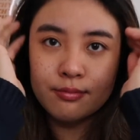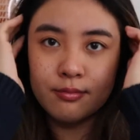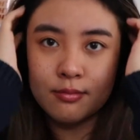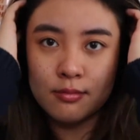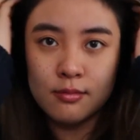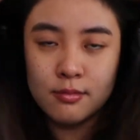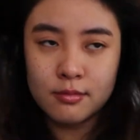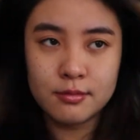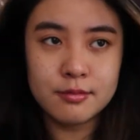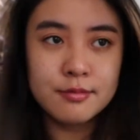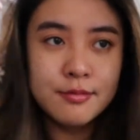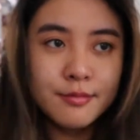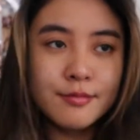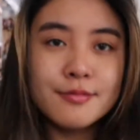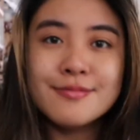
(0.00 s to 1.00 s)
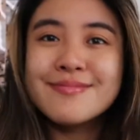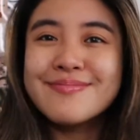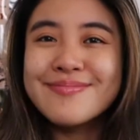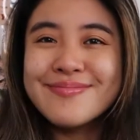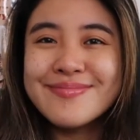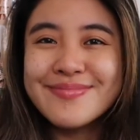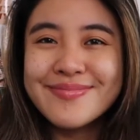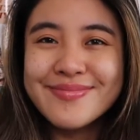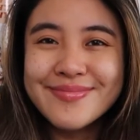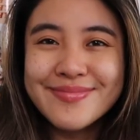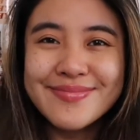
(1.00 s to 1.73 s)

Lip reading: No one is speaking in this clip.